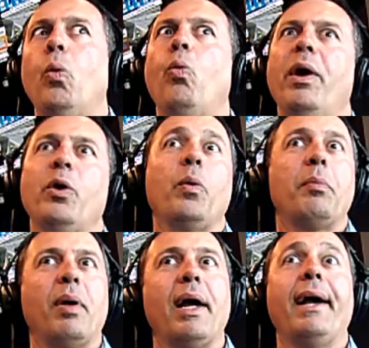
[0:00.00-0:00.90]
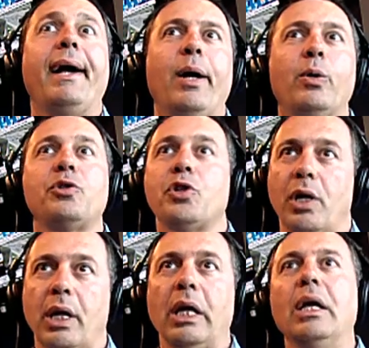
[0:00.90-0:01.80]
Why don't we buy a house,
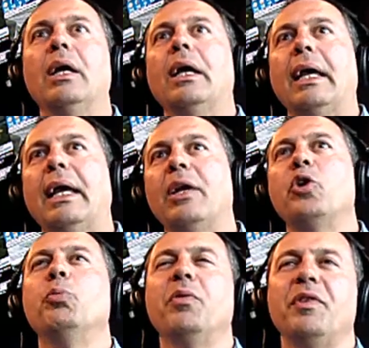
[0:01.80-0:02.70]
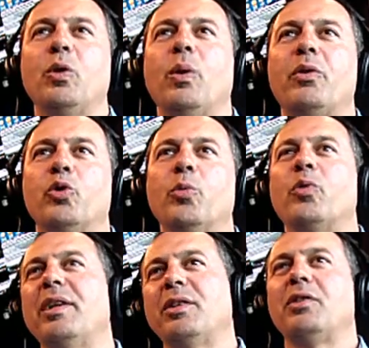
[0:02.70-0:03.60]
Johnny, and you move into one room,
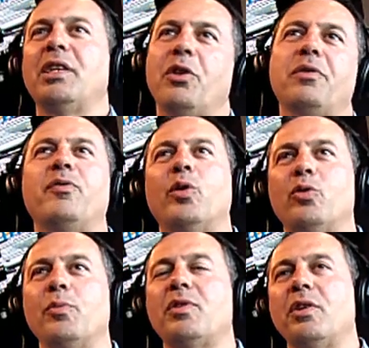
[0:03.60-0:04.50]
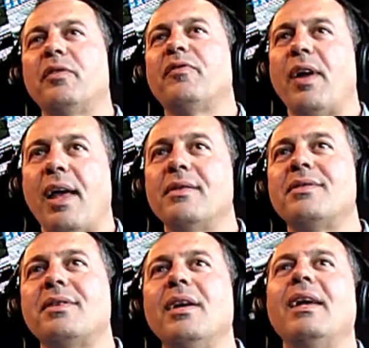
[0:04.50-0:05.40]
rent out the other 4 rooms to your
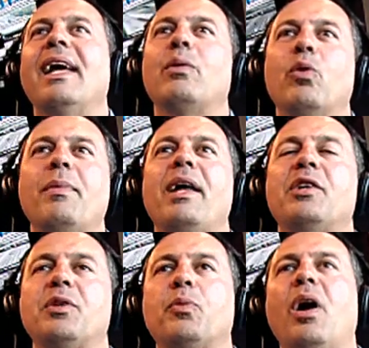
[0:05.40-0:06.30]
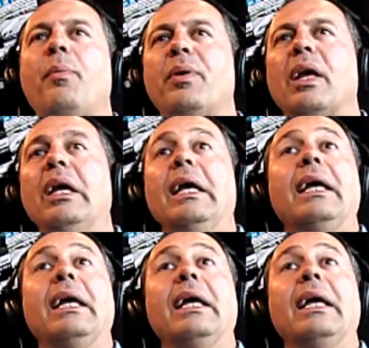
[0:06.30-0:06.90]
friends, and we'll manage the property.